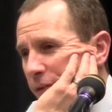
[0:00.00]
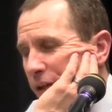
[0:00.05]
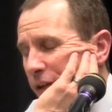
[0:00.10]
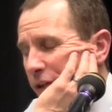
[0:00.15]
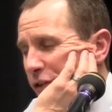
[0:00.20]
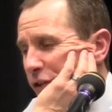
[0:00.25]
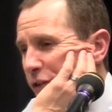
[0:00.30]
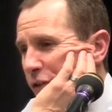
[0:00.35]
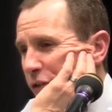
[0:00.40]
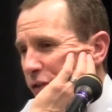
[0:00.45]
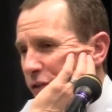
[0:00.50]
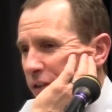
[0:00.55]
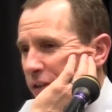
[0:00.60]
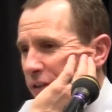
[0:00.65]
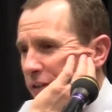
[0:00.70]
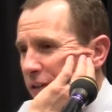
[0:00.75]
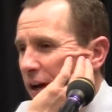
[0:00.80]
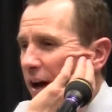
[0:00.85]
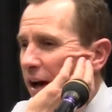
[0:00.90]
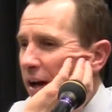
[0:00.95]

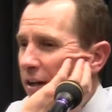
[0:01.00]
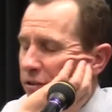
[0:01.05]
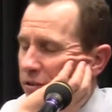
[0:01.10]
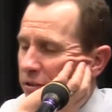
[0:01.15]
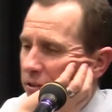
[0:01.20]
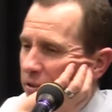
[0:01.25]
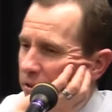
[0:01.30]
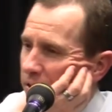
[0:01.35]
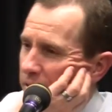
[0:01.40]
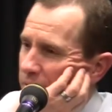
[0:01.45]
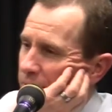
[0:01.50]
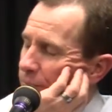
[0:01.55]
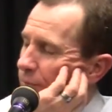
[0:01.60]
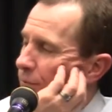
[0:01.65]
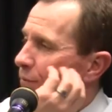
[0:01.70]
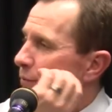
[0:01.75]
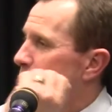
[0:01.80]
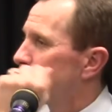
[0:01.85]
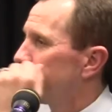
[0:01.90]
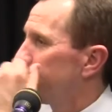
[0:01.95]
He's constantly
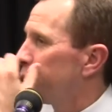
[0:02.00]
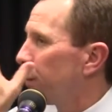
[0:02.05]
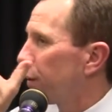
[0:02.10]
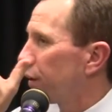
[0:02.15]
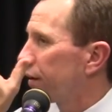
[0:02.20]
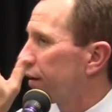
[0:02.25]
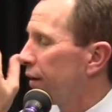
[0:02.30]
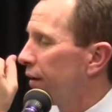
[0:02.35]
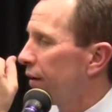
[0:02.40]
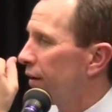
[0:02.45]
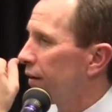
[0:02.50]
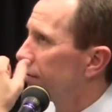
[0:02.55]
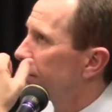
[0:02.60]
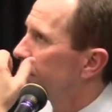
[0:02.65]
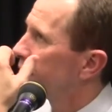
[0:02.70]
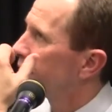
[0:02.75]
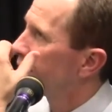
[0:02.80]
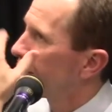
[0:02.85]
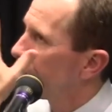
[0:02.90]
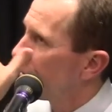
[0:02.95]
working on
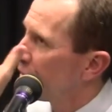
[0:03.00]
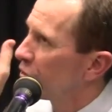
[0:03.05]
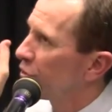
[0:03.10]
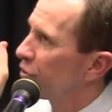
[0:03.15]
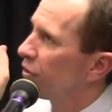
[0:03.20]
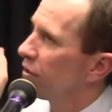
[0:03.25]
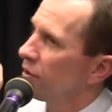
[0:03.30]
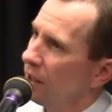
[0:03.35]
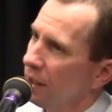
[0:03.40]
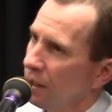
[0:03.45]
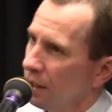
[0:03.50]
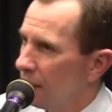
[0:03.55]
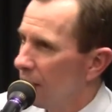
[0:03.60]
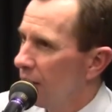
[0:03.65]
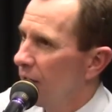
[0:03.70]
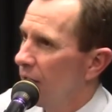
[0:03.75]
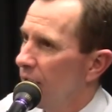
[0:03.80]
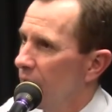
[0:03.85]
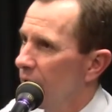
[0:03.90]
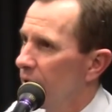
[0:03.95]
finishing and
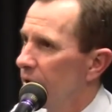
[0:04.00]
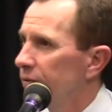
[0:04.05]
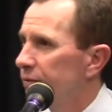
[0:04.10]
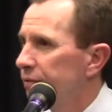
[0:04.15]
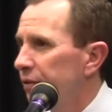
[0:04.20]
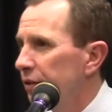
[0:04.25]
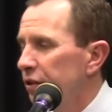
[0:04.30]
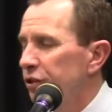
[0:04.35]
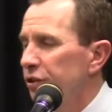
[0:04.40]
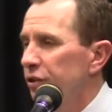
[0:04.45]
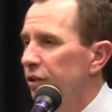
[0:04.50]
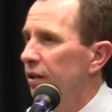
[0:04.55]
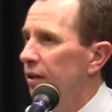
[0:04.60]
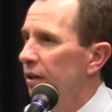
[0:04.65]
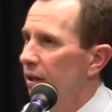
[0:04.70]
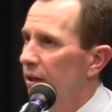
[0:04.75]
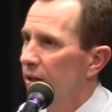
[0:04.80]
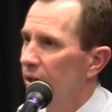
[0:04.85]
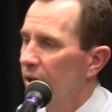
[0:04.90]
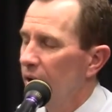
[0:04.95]
getting hit. Finishing and
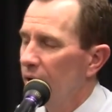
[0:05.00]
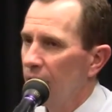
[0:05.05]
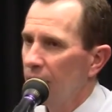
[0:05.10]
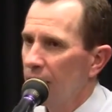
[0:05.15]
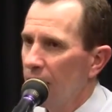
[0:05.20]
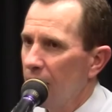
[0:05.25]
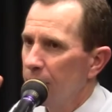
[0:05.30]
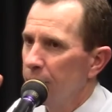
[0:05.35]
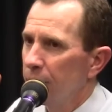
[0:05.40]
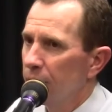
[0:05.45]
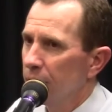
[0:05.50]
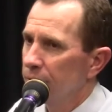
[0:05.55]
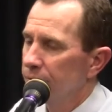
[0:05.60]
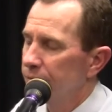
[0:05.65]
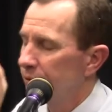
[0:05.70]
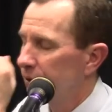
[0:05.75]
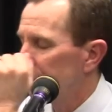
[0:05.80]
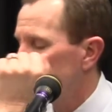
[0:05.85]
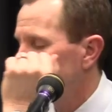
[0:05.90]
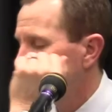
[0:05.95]
getting hit. I got to be able to
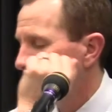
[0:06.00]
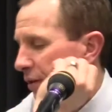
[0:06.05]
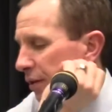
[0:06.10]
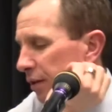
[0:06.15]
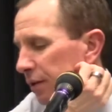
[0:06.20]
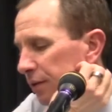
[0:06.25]
finish.